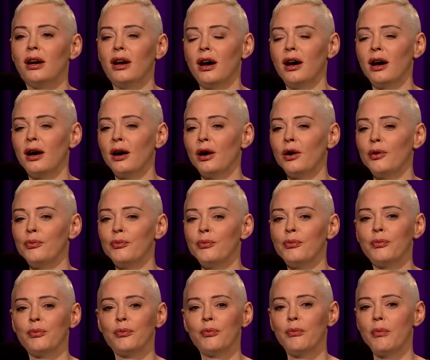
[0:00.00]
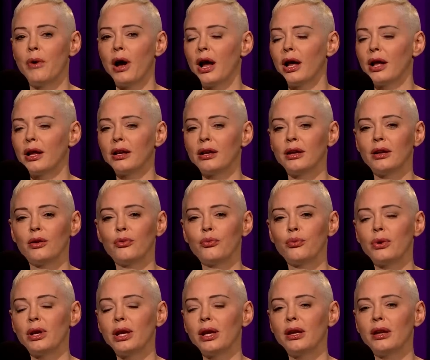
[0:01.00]
Um, and
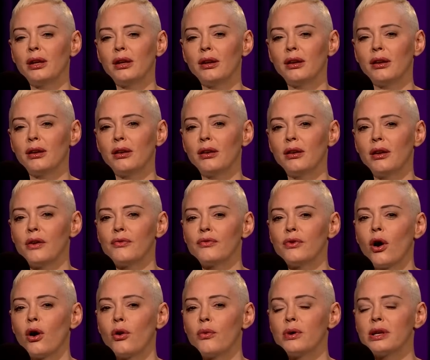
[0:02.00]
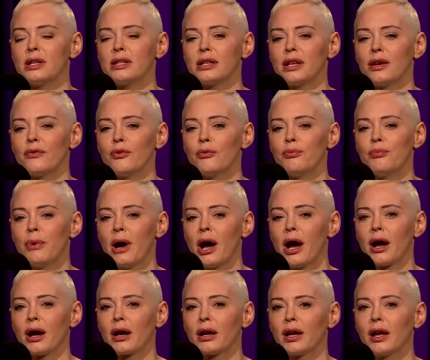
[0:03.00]
we have always given
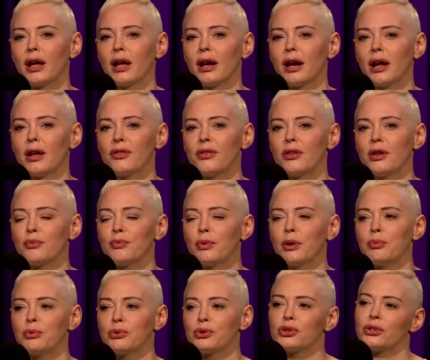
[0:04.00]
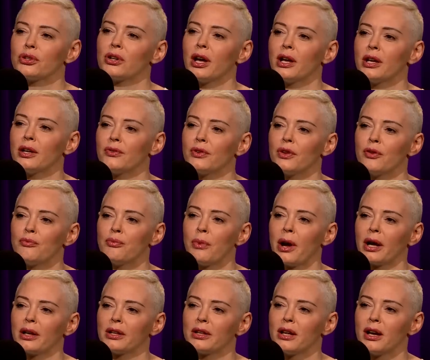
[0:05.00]
back. And I think people should kind of give
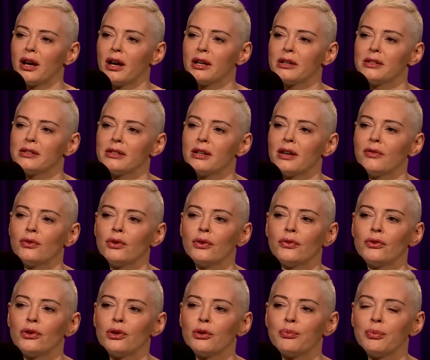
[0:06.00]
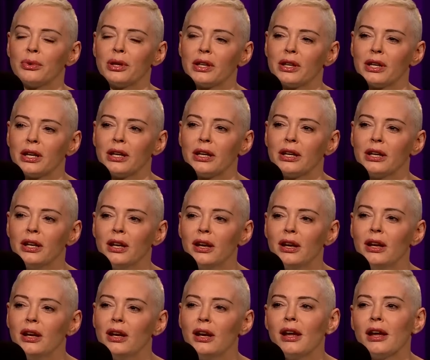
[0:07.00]
back to the highest level of their ability.
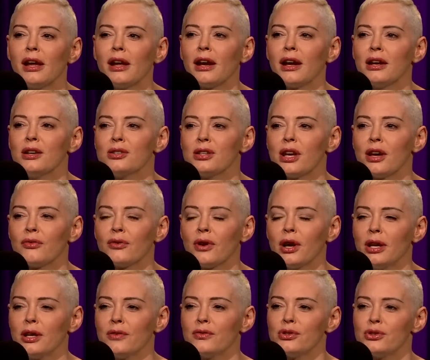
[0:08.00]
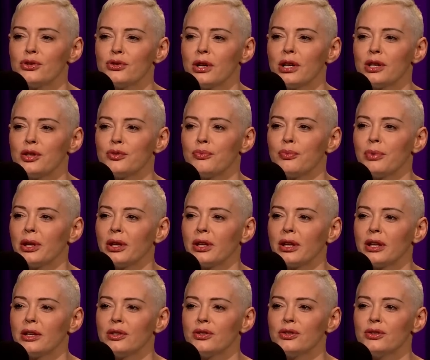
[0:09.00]
And I just have kind of a strange
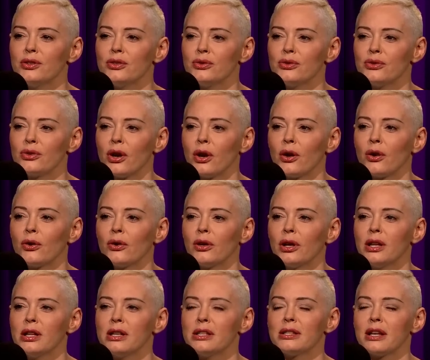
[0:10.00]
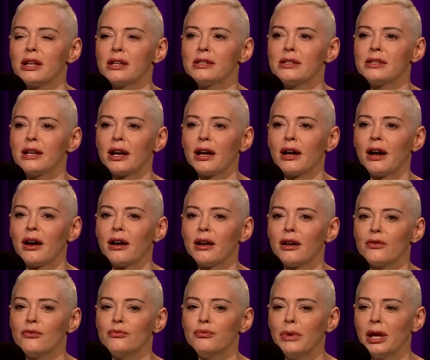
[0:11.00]
ability to do so in the sense that I
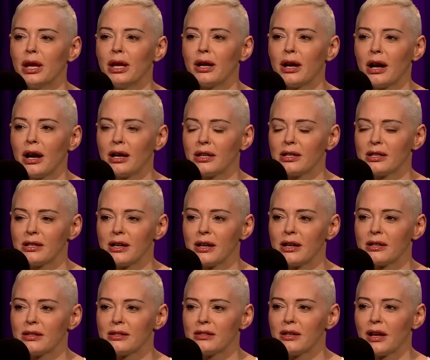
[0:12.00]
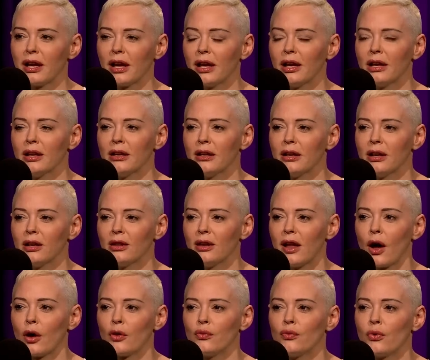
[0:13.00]
have media access and a
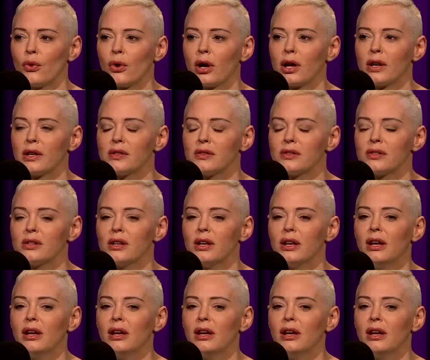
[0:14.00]
loud voice.